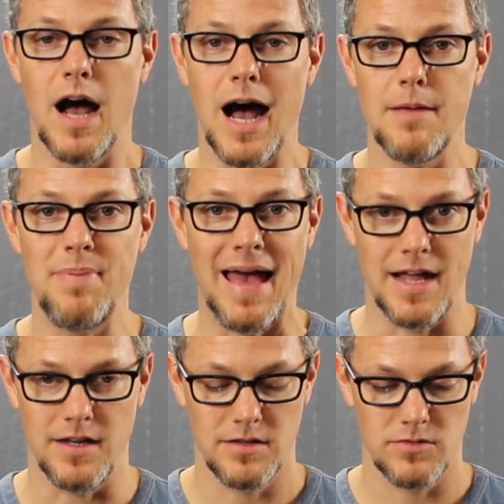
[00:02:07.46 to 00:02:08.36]

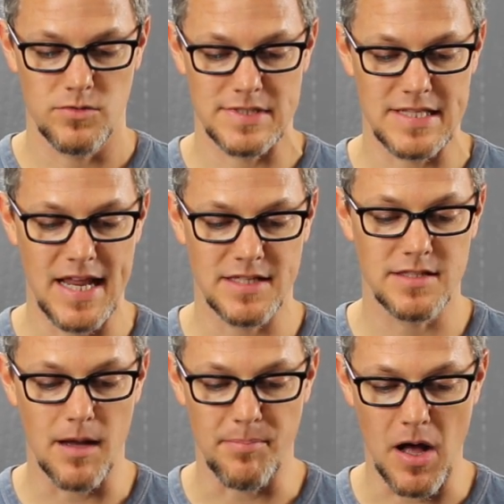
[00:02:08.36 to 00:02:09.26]
iPad was the
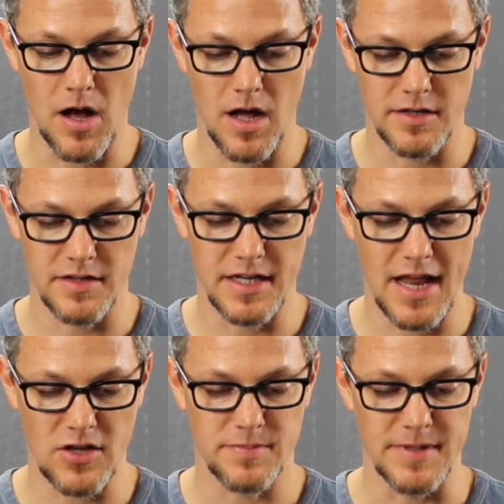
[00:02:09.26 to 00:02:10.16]
next up on the
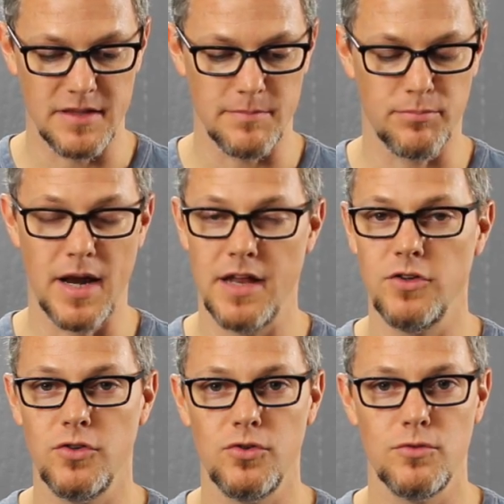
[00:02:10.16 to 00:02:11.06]
announcement, the brand
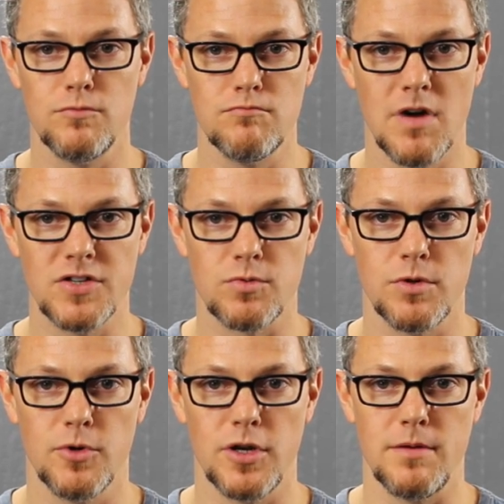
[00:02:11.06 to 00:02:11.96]
new, much
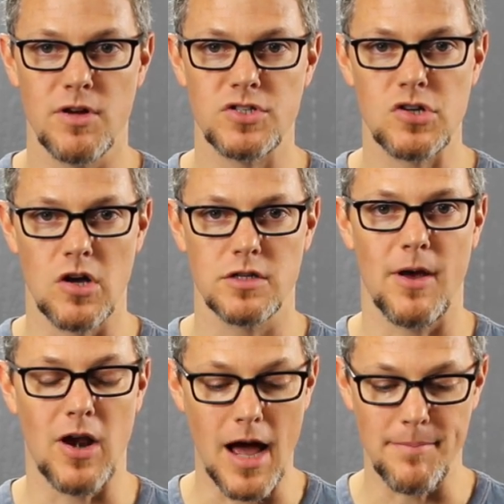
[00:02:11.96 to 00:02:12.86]
rumored and much talked
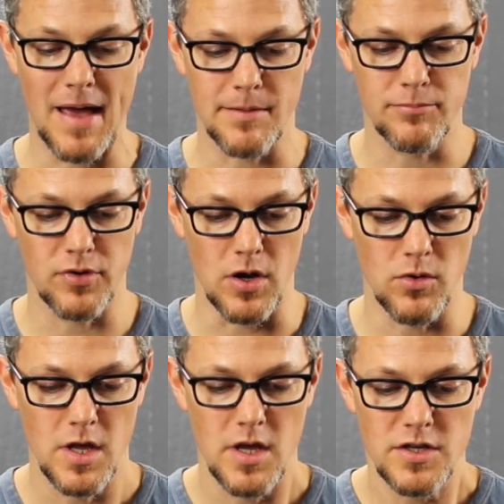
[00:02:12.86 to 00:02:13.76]
about iPad
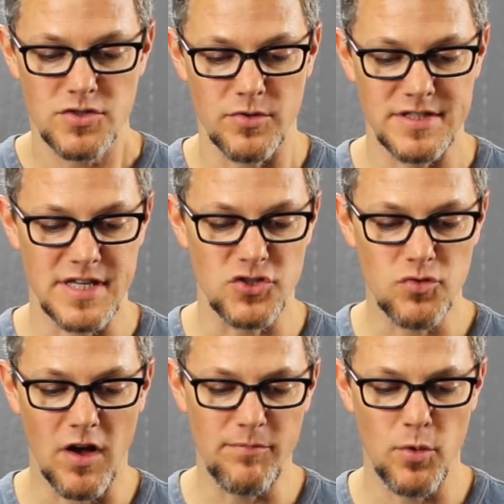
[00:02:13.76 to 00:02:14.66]
Pro. So it is a
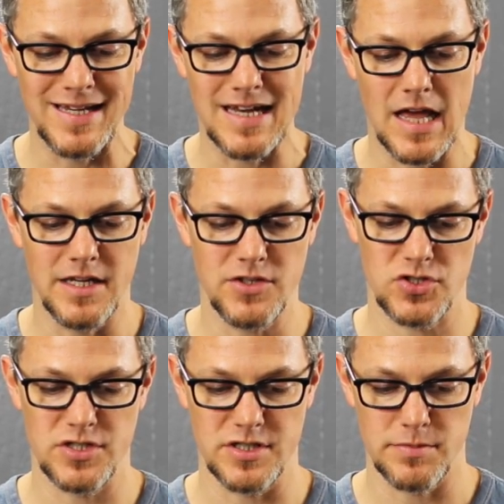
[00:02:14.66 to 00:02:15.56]

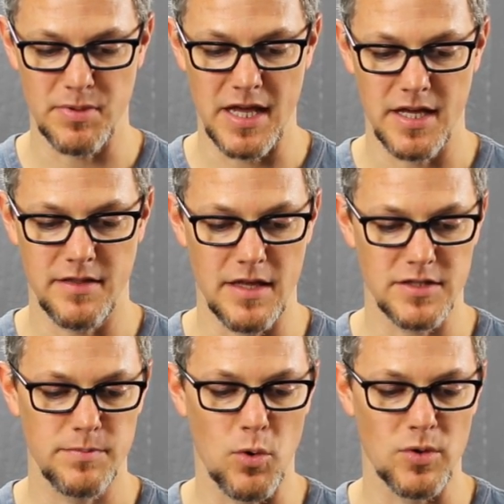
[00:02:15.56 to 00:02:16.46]
12.9-inch display
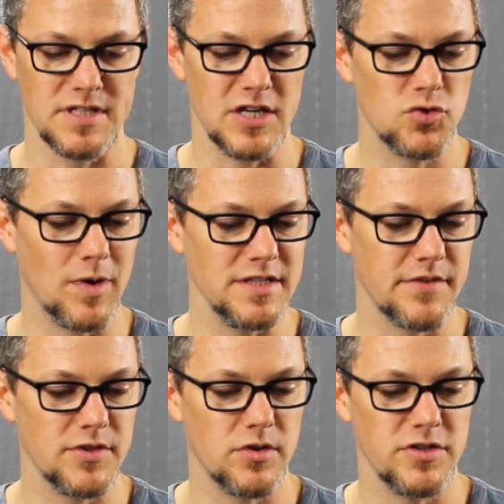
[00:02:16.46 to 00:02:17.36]
that sports a
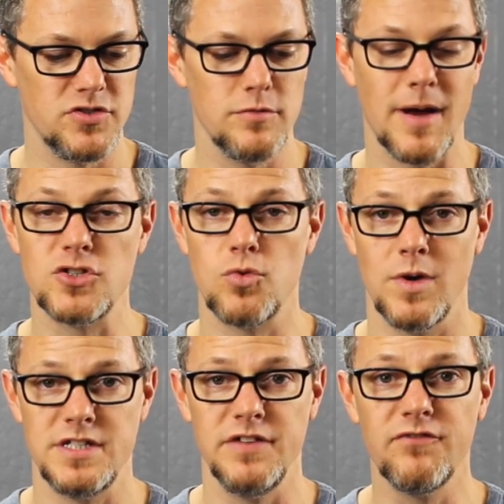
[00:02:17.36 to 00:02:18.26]
2732 by
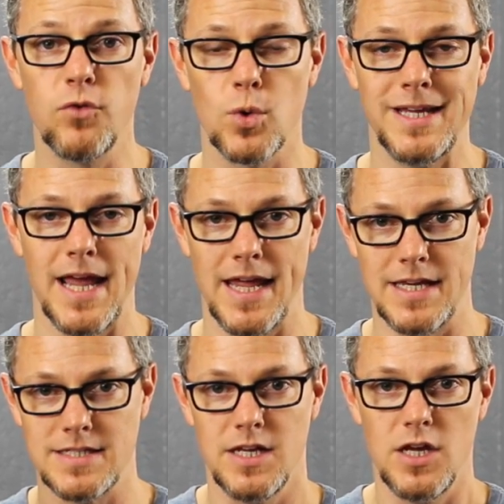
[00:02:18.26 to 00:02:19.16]

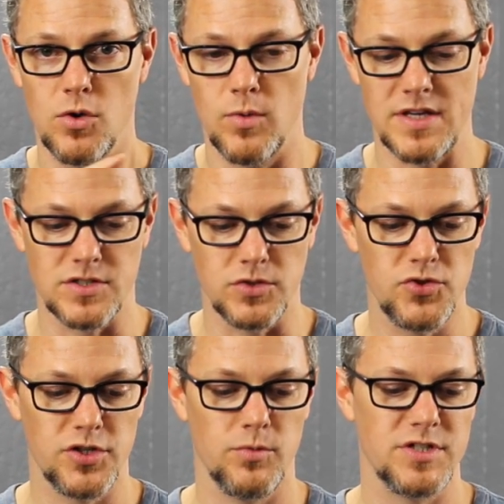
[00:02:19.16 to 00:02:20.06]
2048
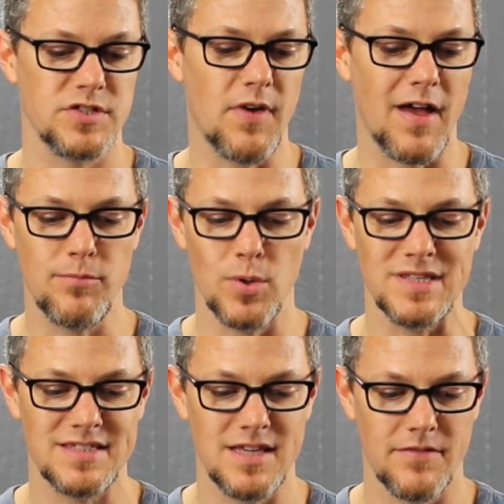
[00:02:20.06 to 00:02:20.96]
resolution, which is
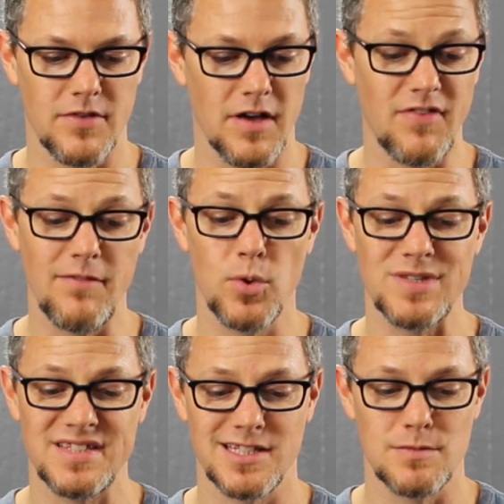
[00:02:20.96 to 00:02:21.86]

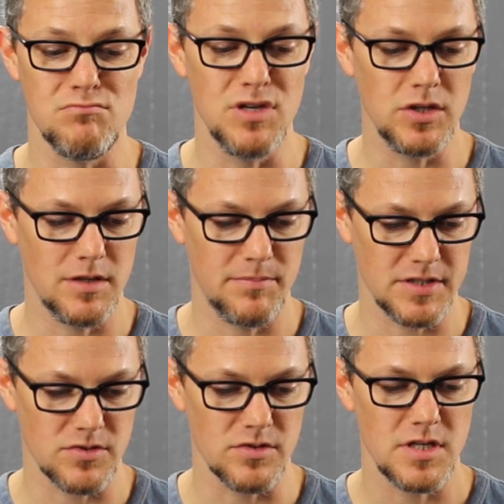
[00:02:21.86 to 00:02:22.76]
5.6 million
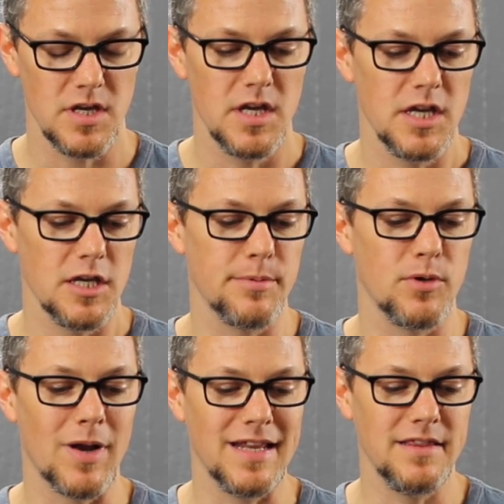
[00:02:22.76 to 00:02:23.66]
pixels. It'll be
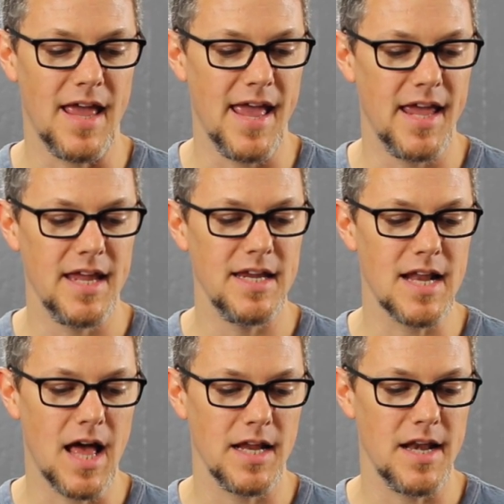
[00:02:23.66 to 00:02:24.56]
running the
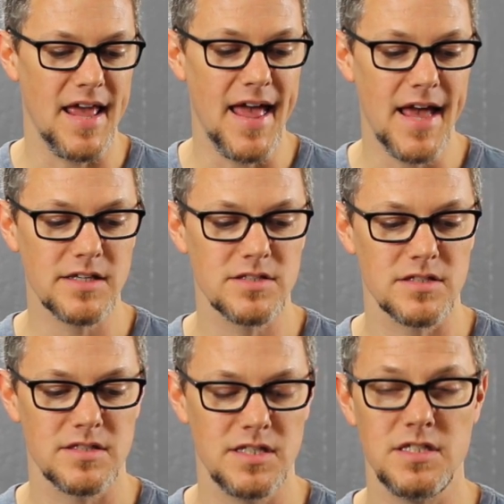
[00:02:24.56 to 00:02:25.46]
A9X
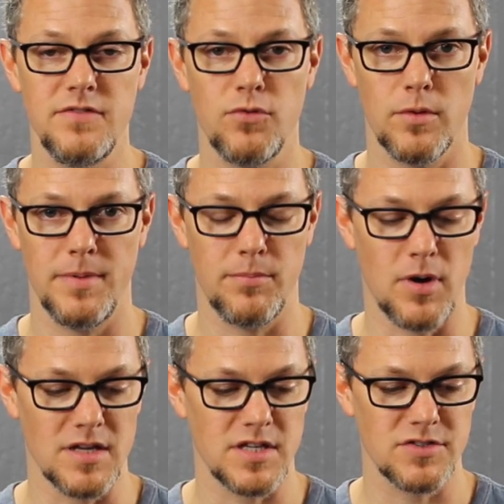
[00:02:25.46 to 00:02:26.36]
64-bit
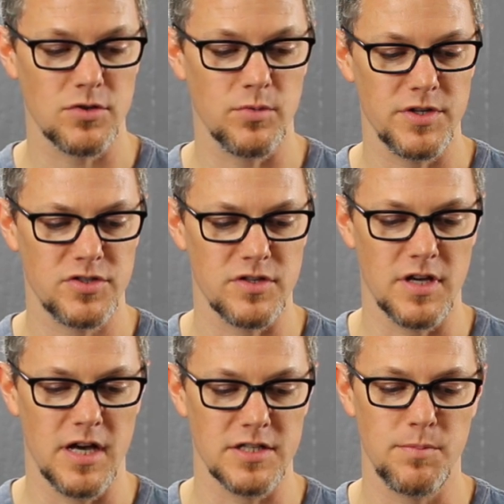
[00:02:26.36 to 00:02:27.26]
processor, which
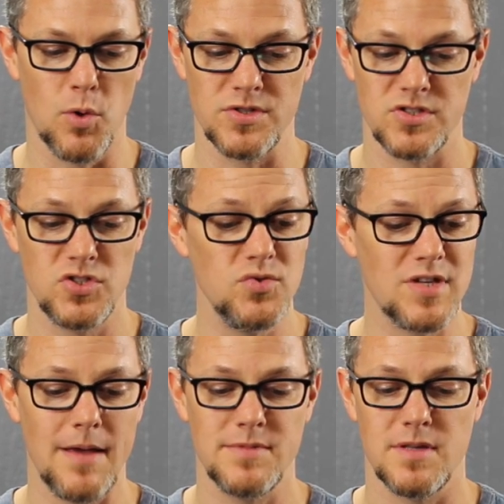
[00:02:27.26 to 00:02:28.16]
sports 2
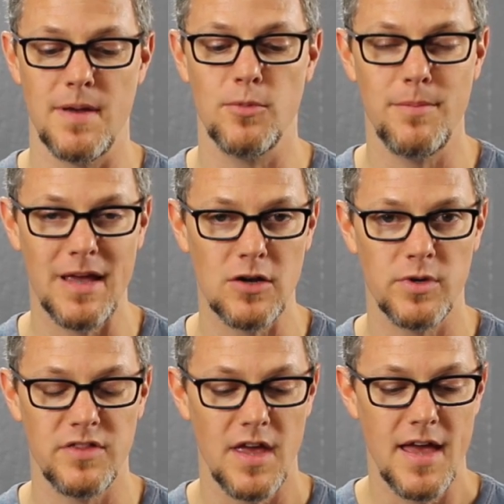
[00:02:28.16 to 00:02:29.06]
times the memory
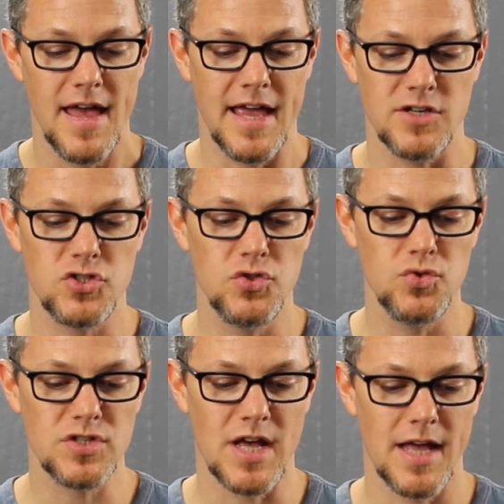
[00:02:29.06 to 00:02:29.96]
bandwidth and 2
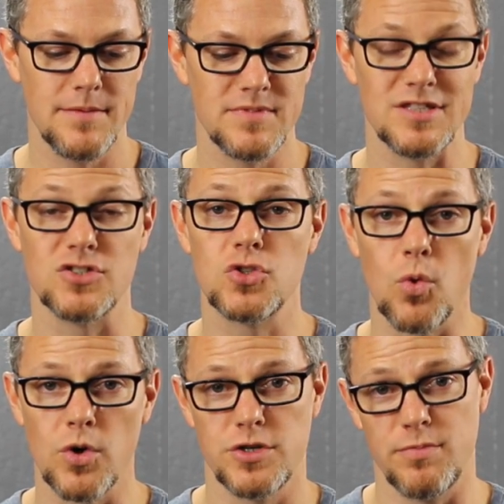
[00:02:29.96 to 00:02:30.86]
times the
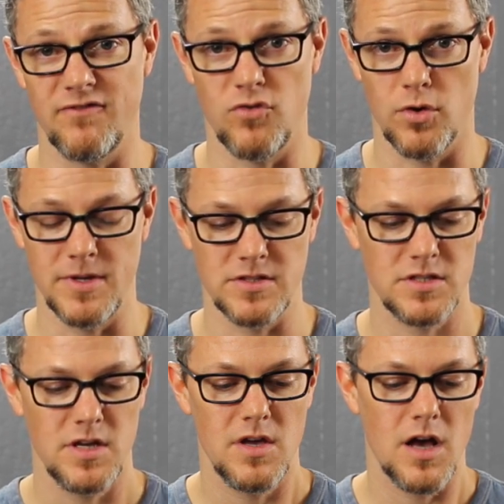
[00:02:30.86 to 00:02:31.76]
storage
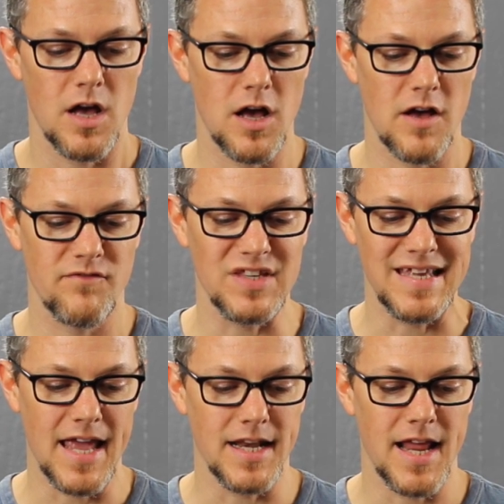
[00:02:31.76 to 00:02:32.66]
performance of
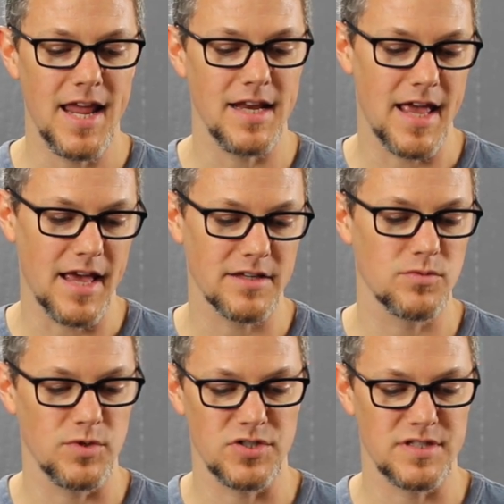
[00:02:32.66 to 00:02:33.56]
the
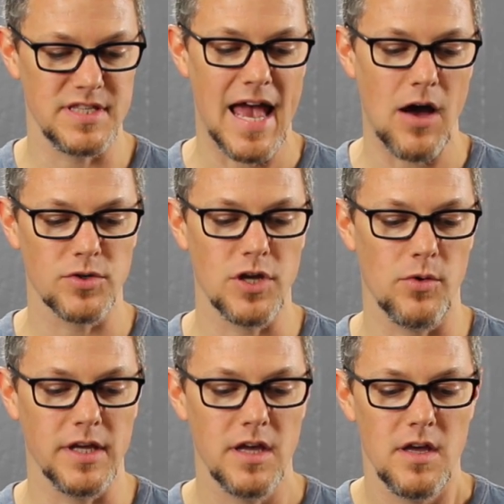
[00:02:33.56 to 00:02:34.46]
A8X, which is the
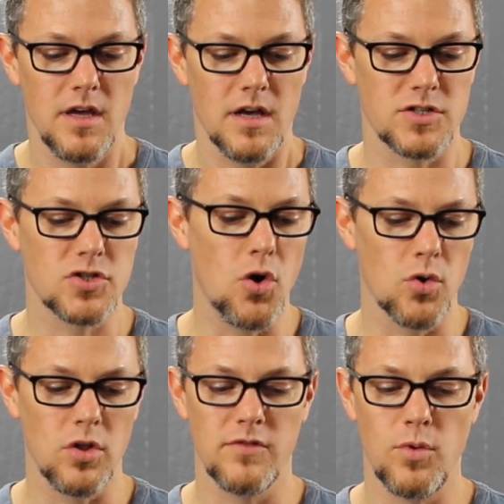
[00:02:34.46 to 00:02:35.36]
outgoing. A
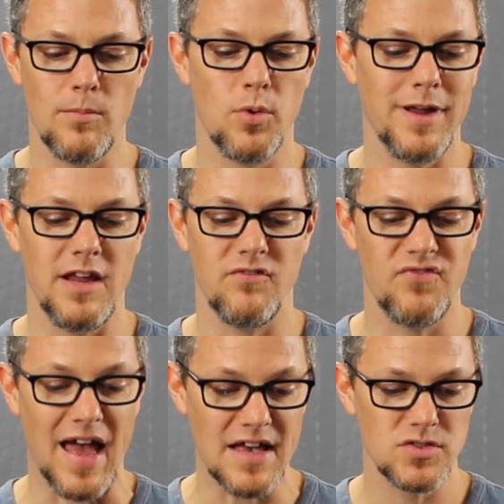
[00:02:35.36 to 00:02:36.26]
total of 1.8
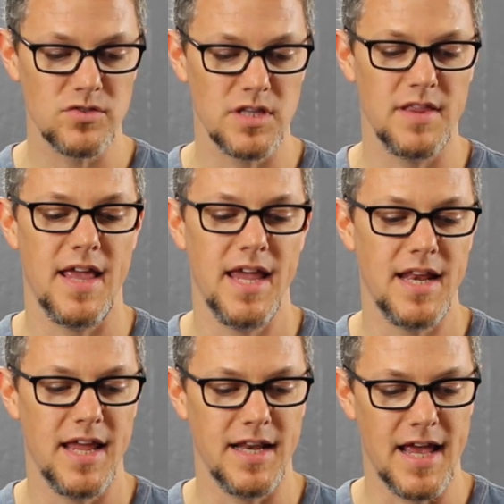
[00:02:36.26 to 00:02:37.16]
faster than the
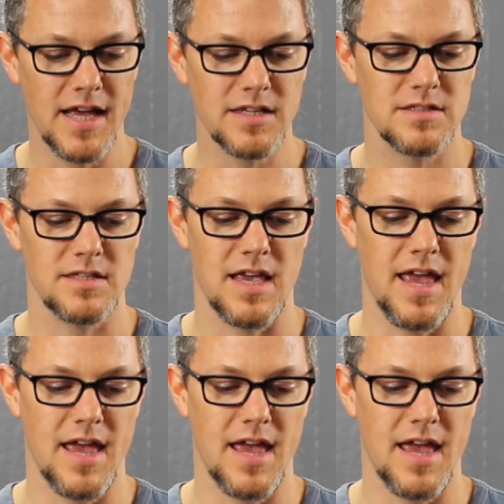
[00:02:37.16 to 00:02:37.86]
A8X